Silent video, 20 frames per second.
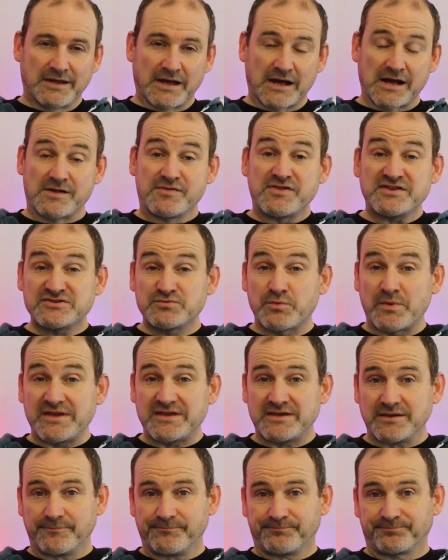This
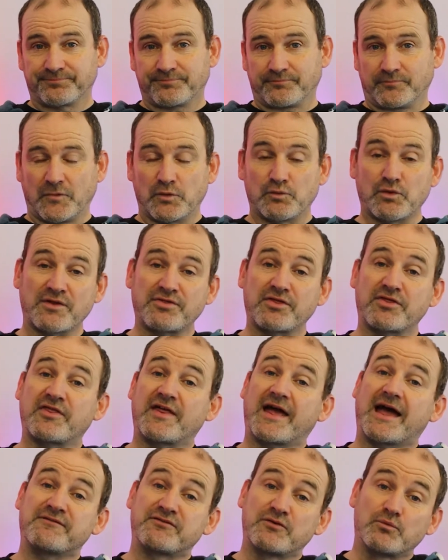week, rather
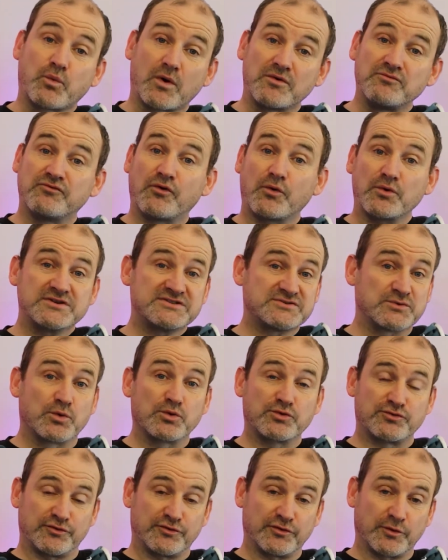than having one voice all
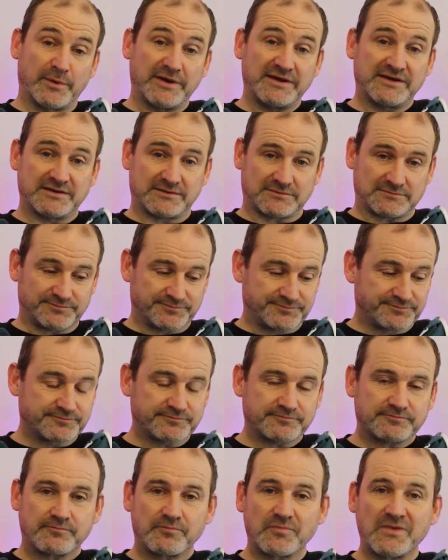through the week,
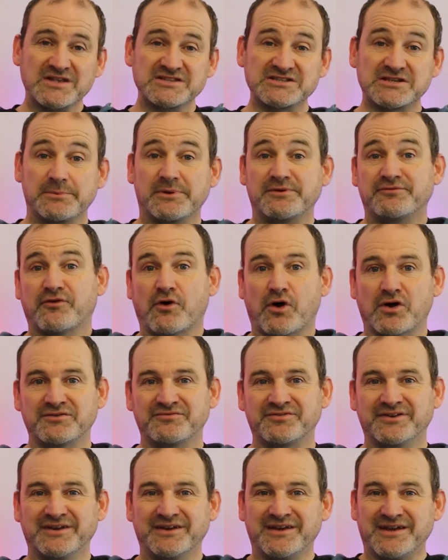it's going to be
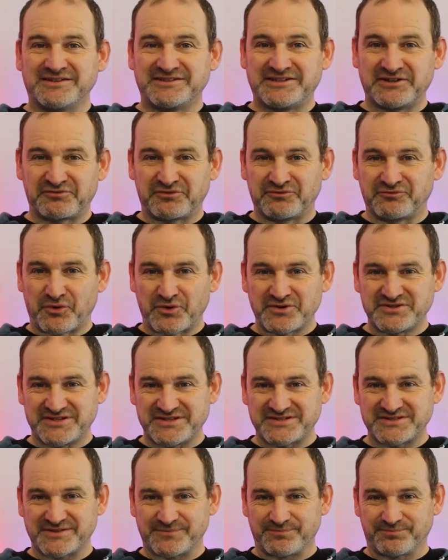five different
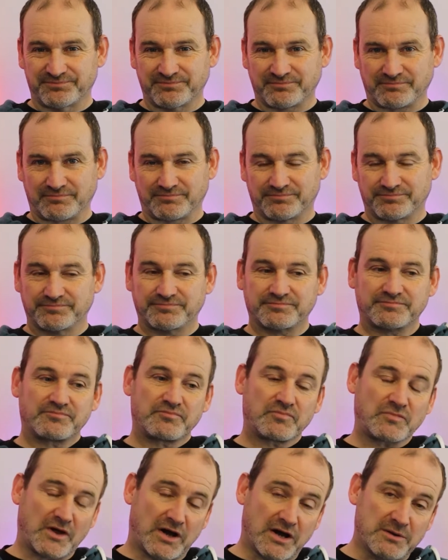voices.
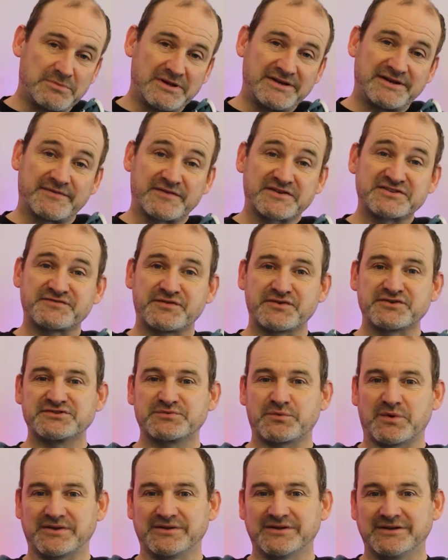I'm leading this first
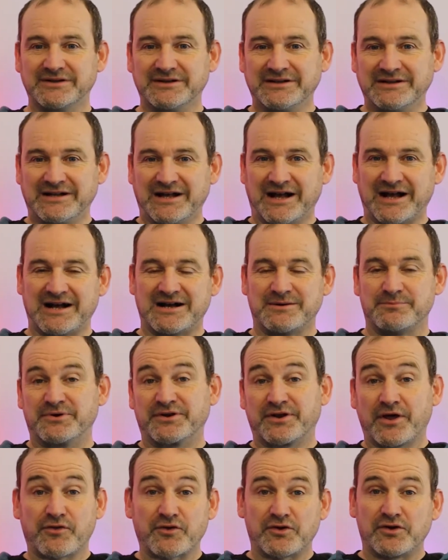one,
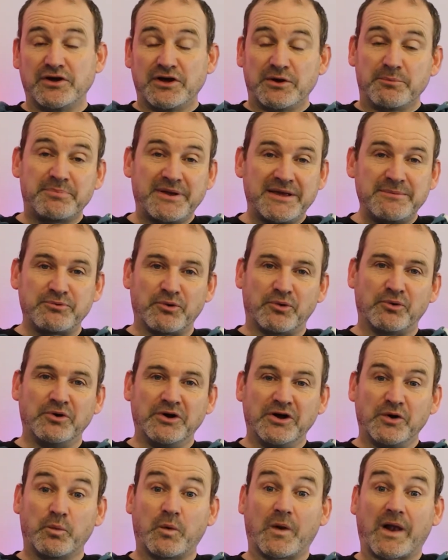but other people
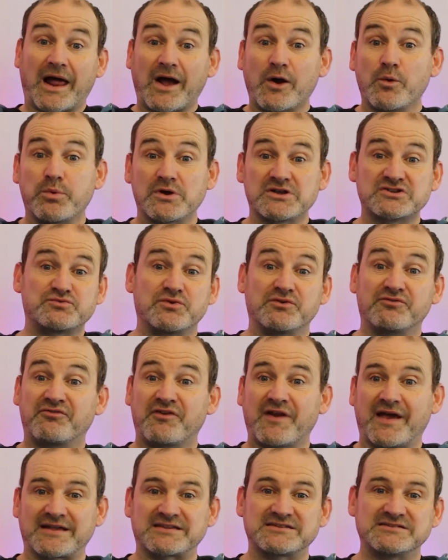will help us
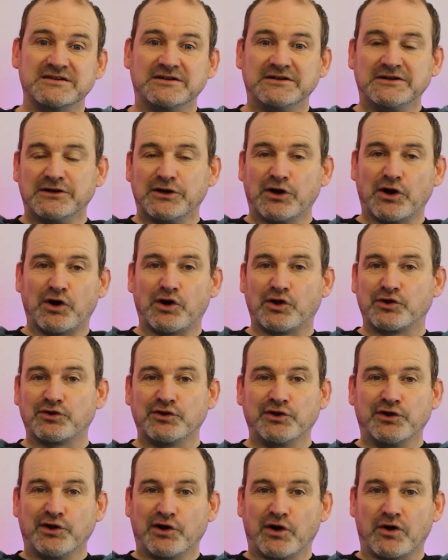reflect on
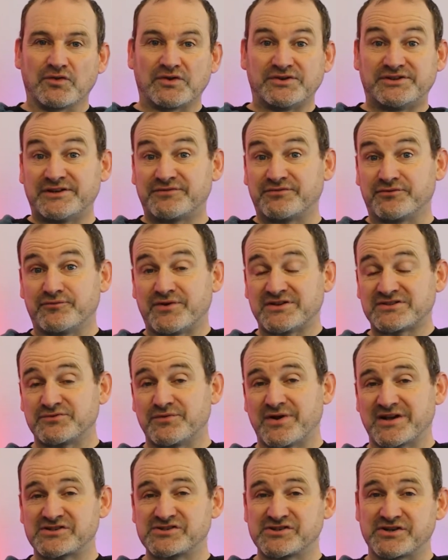the different
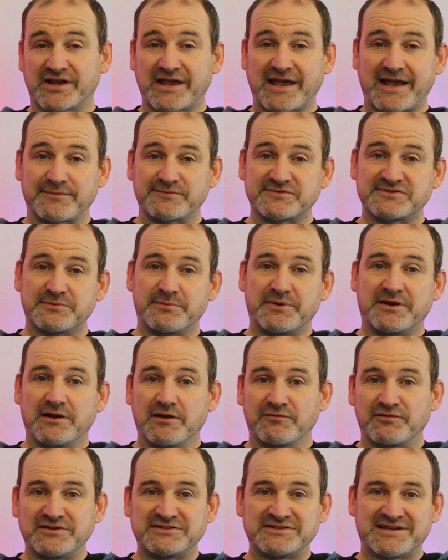resurrection accounts. It'd be
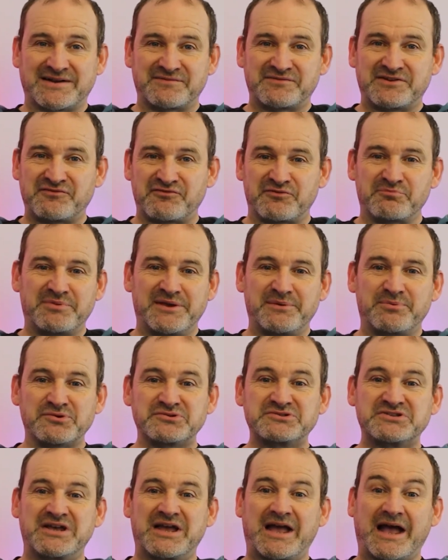lovely to have different
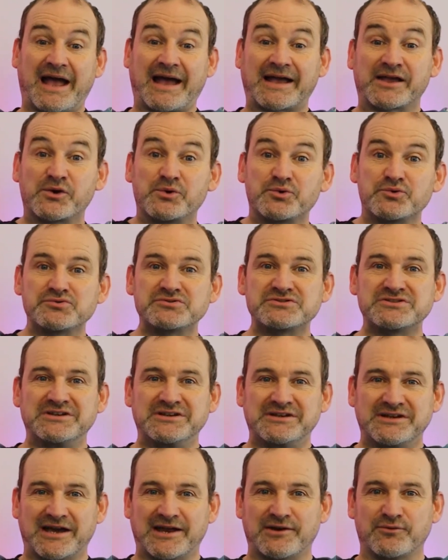people's angles
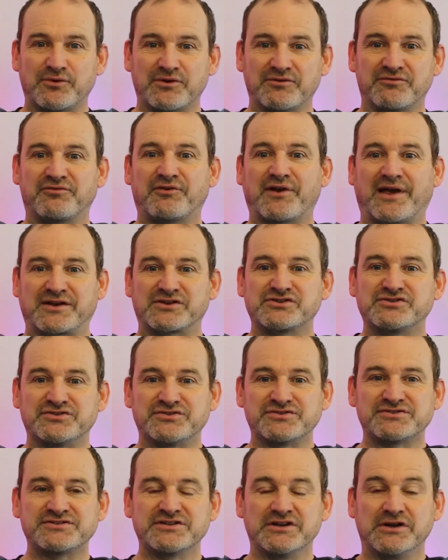and
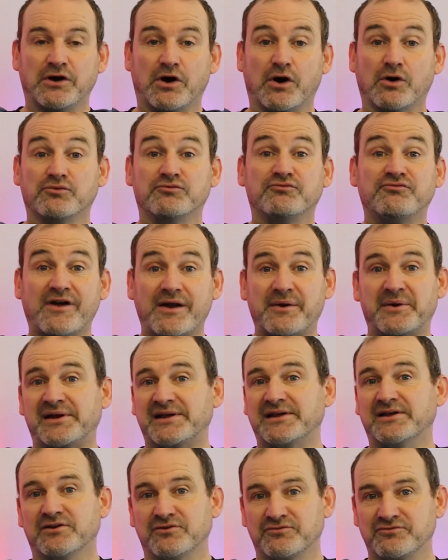reflections on
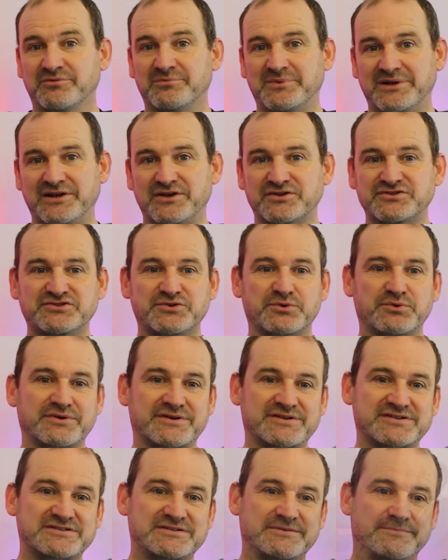very familiar
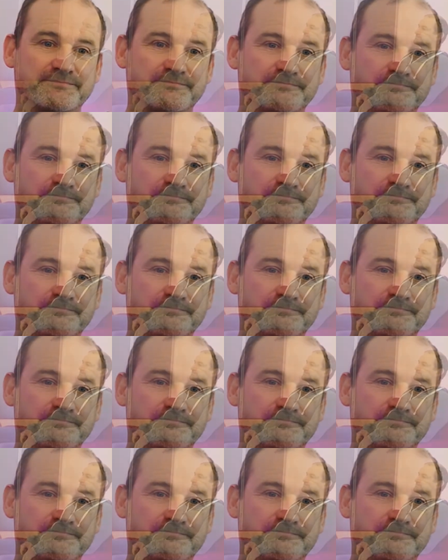stories.